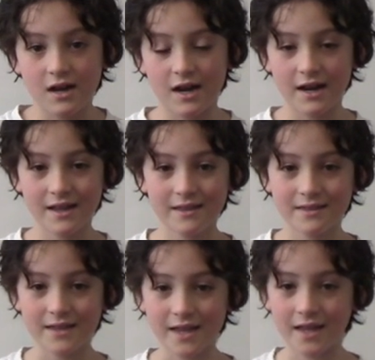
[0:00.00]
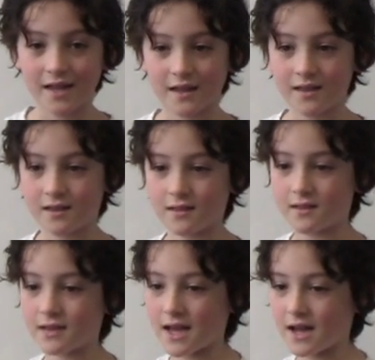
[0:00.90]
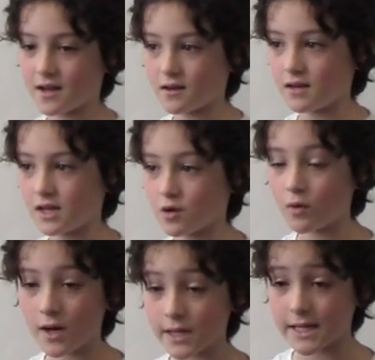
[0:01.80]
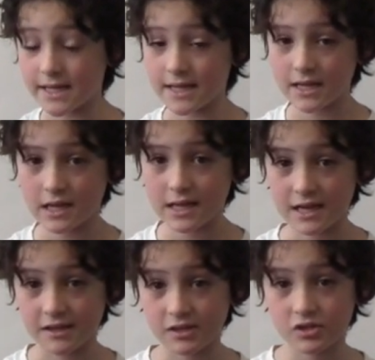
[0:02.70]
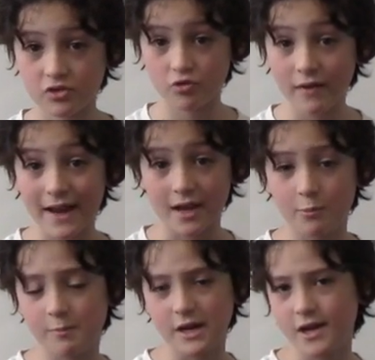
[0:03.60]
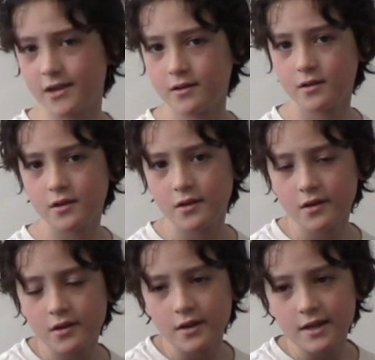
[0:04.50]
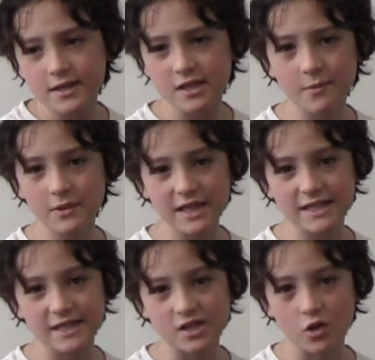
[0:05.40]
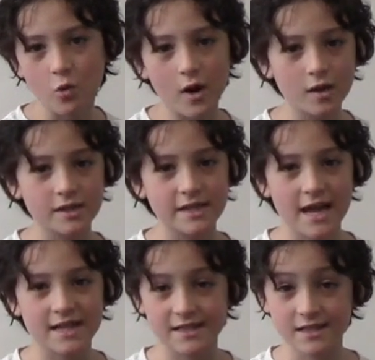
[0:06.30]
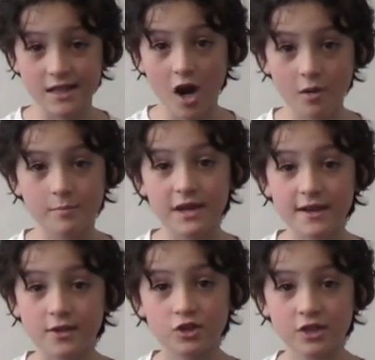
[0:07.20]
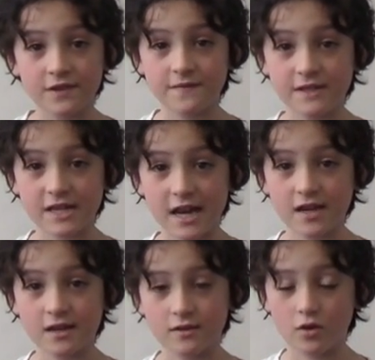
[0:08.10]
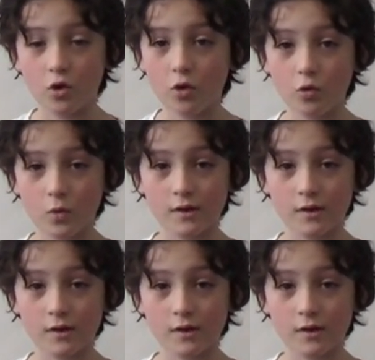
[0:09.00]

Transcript: I think that equality is great, but some places equality has not been achieved yet in the whole